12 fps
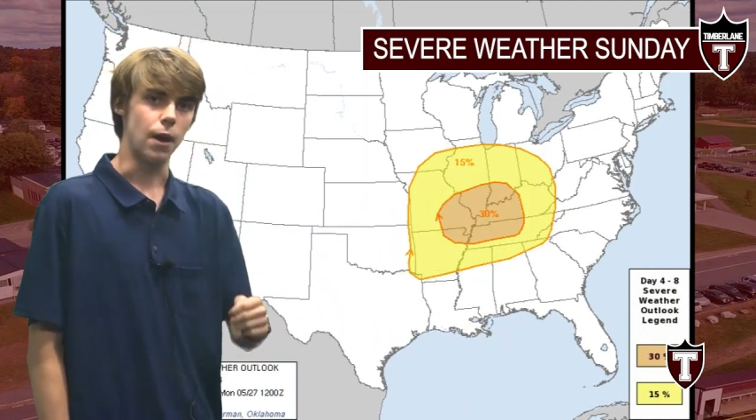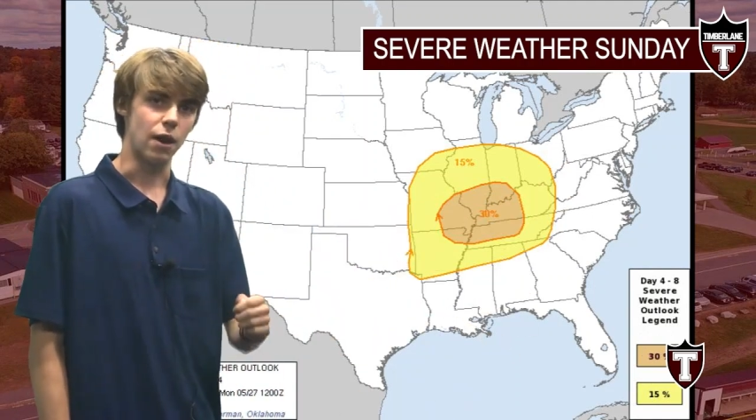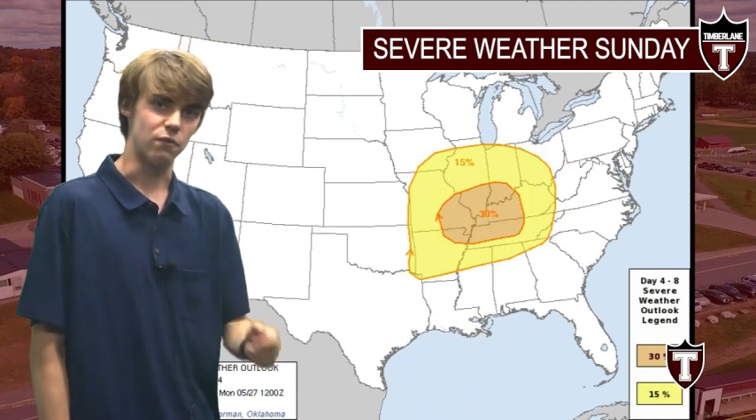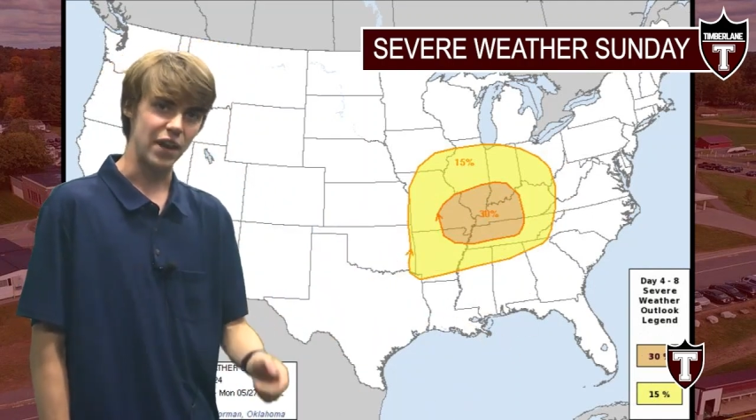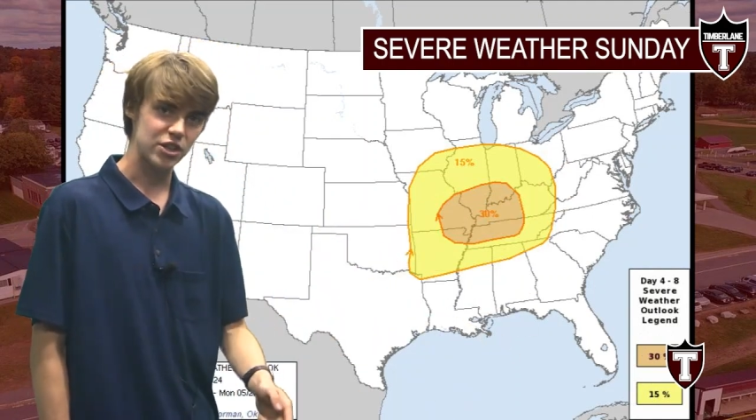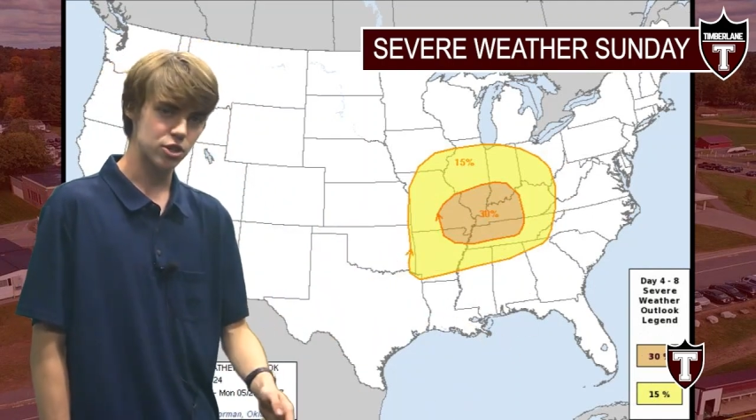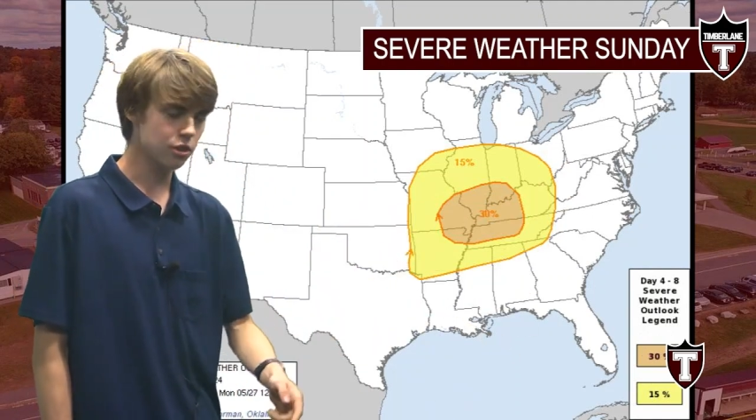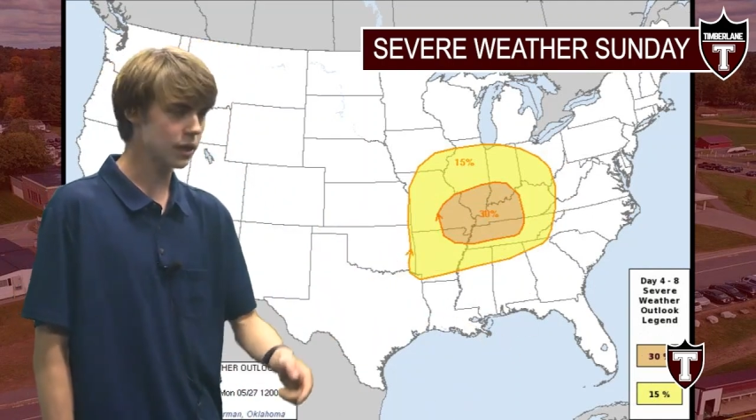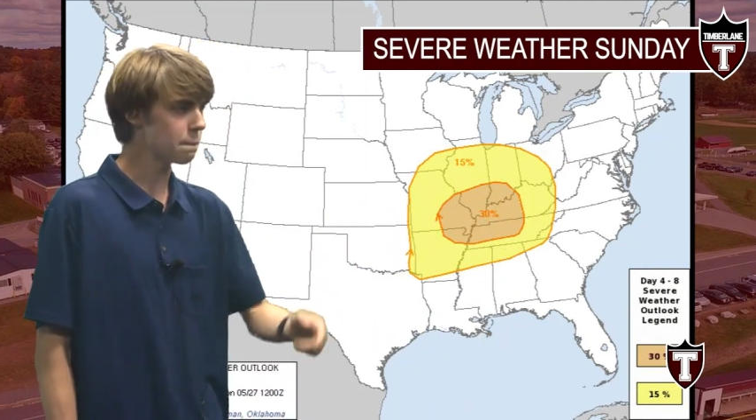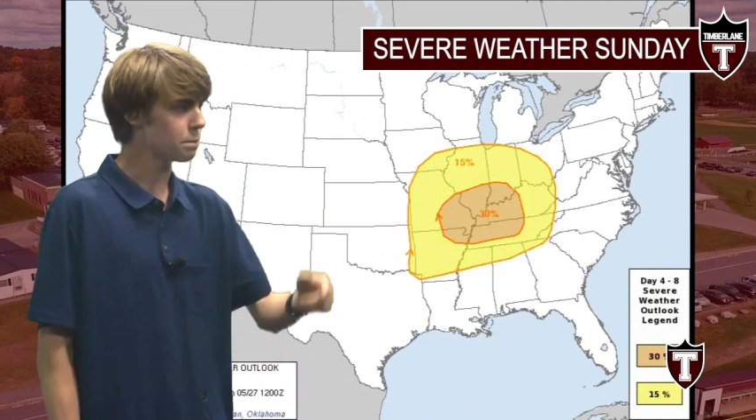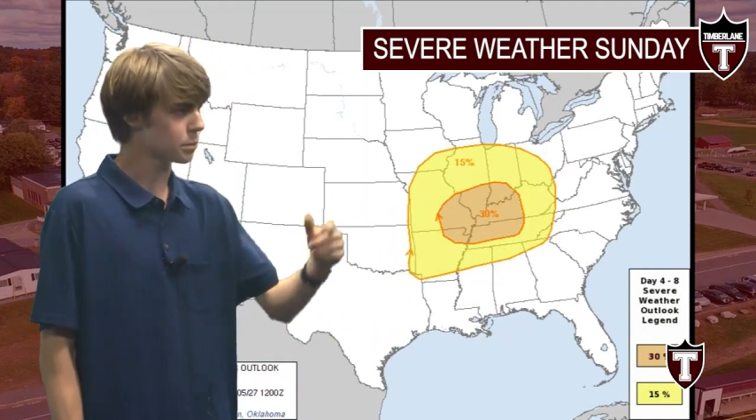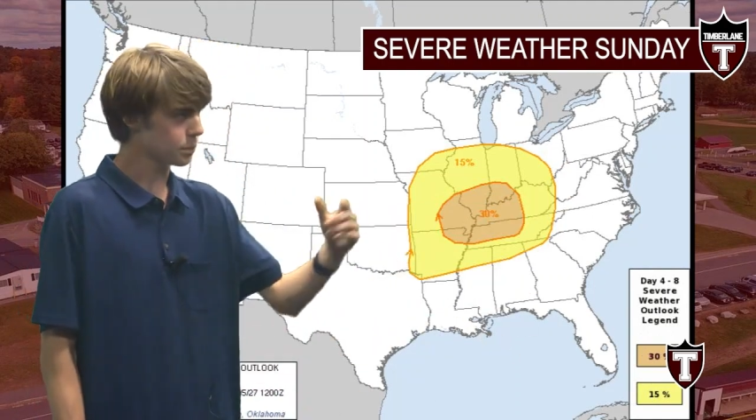
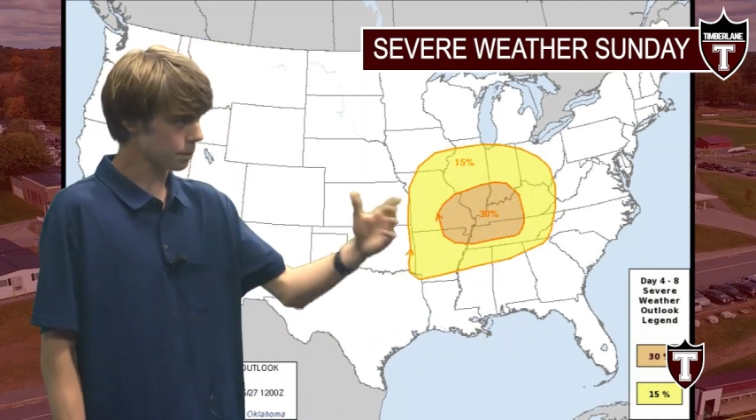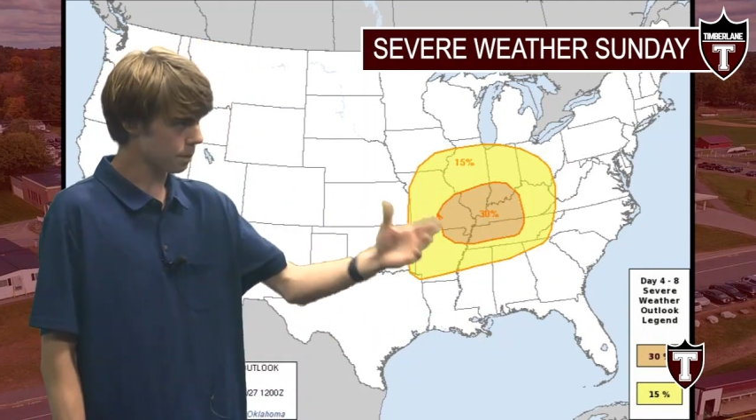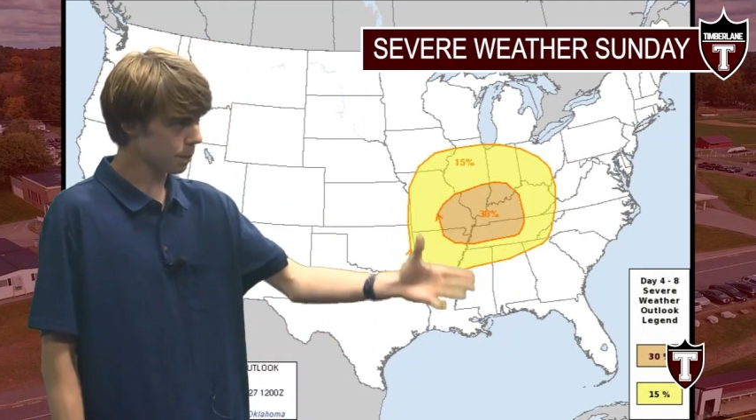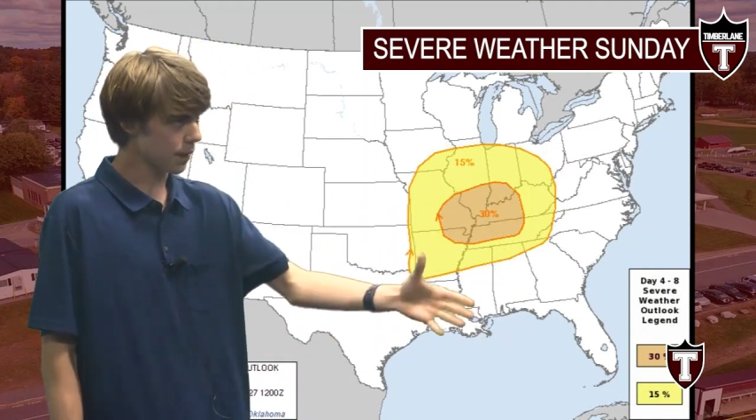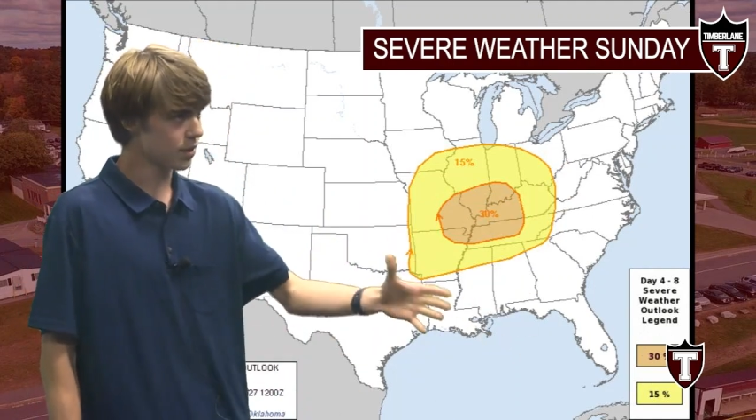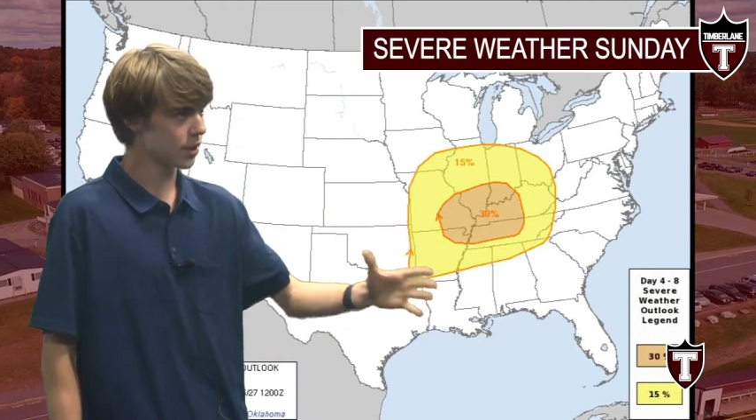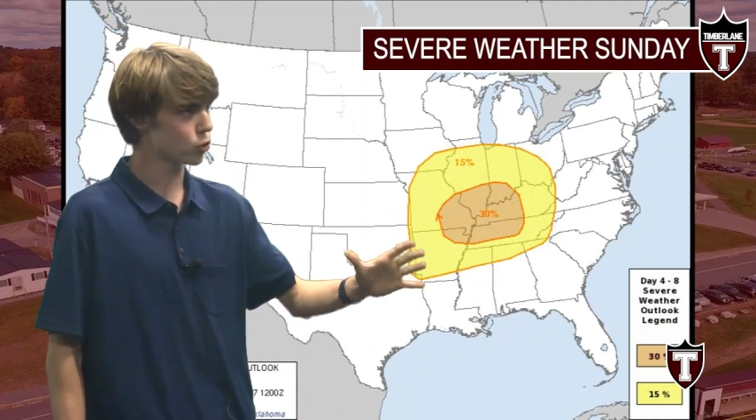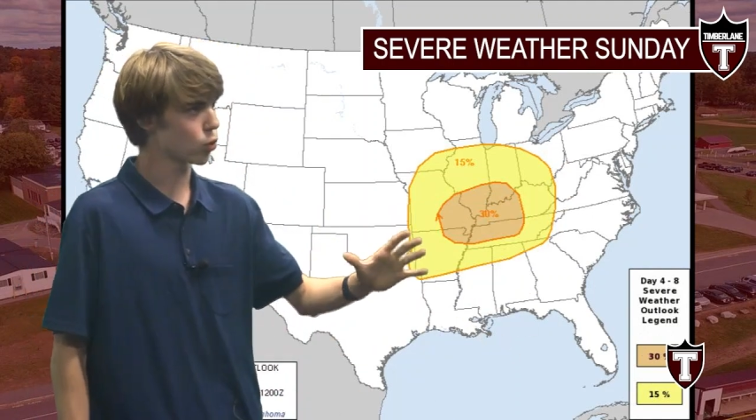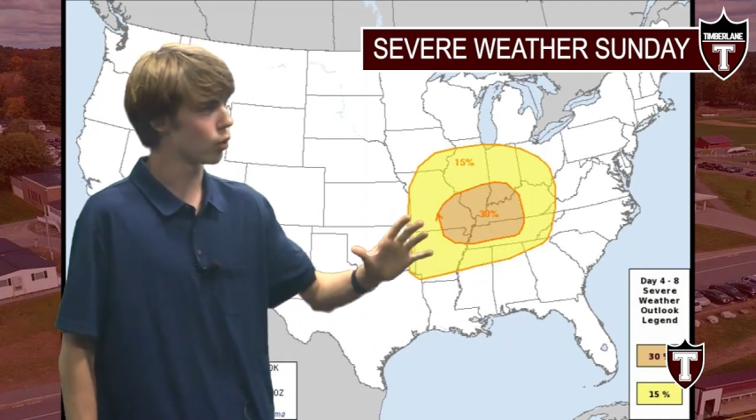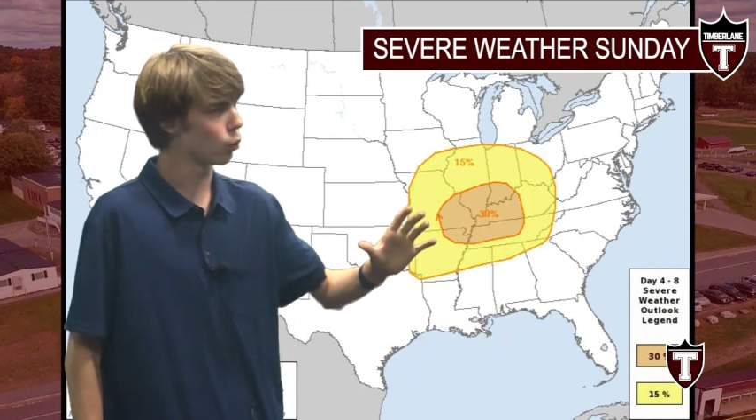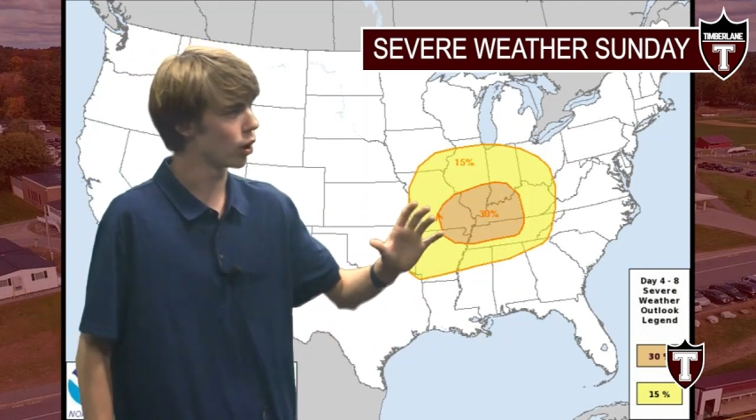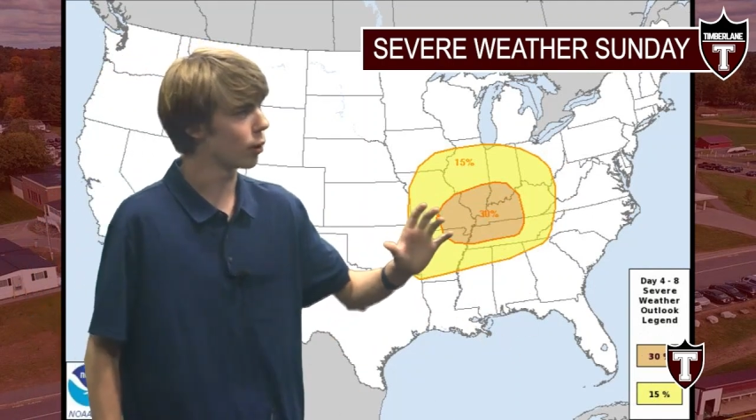Eventually, this
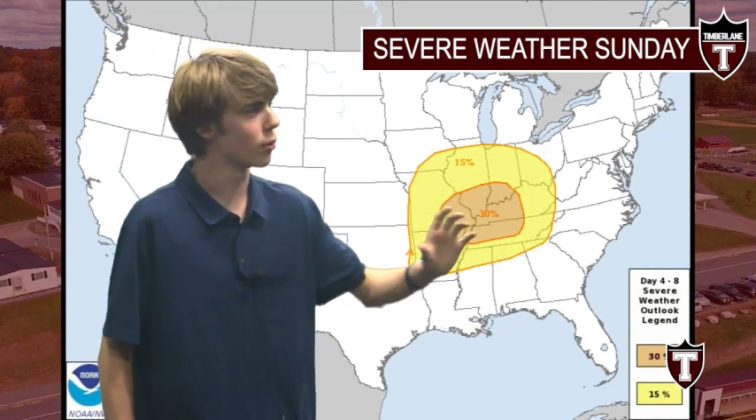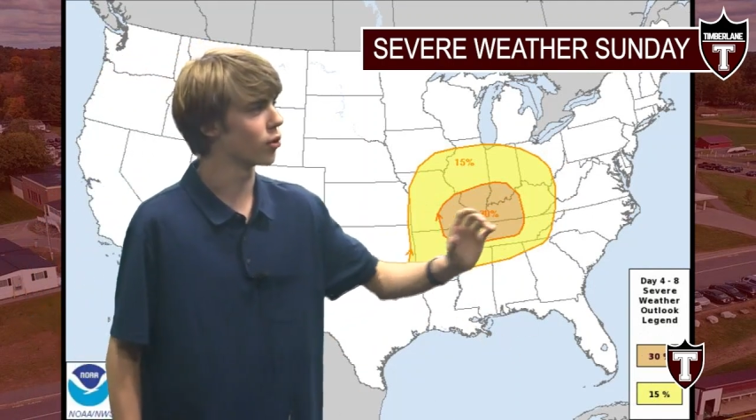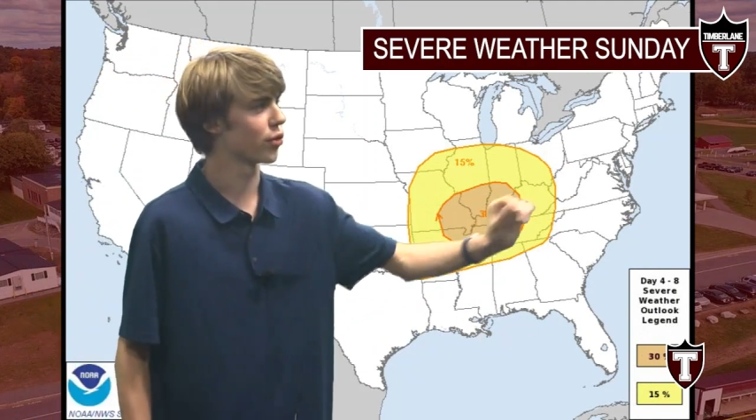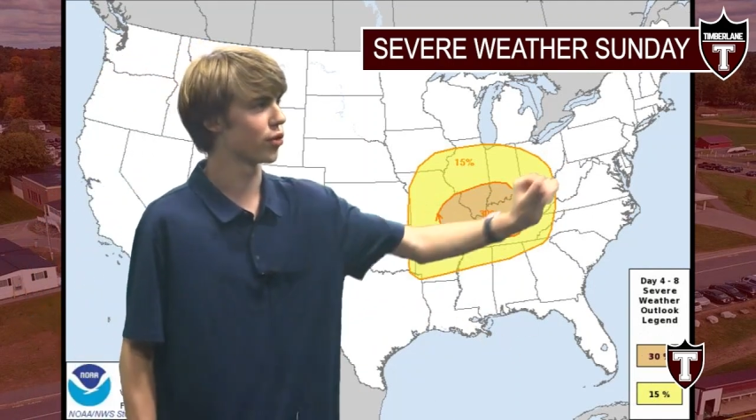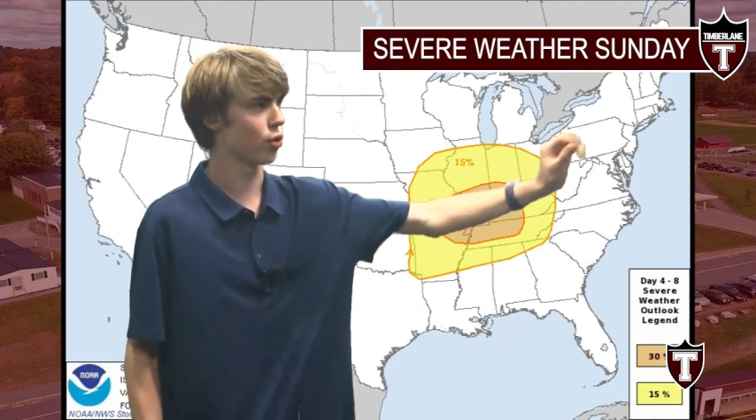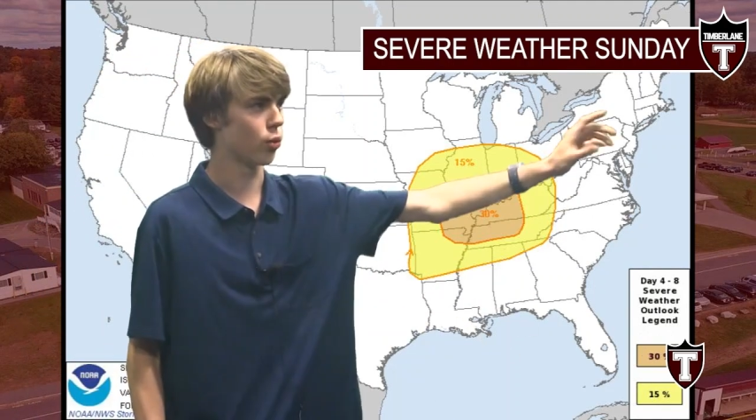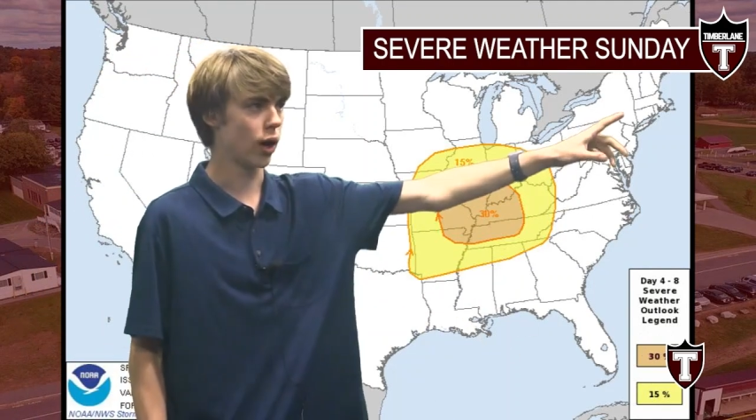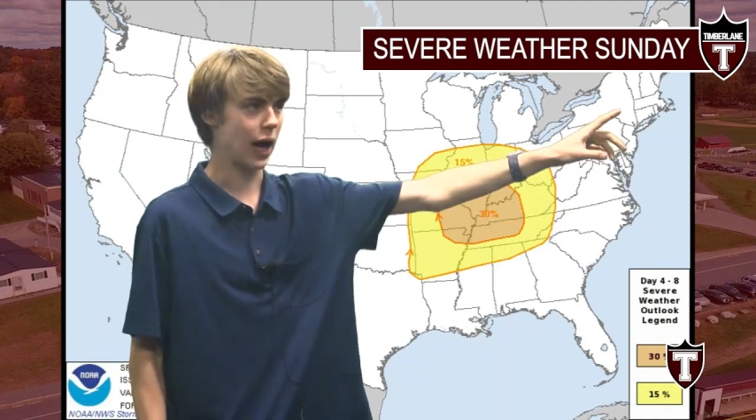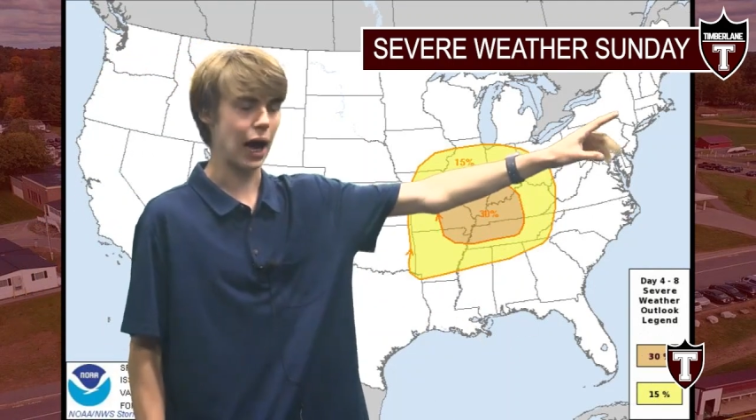one will move through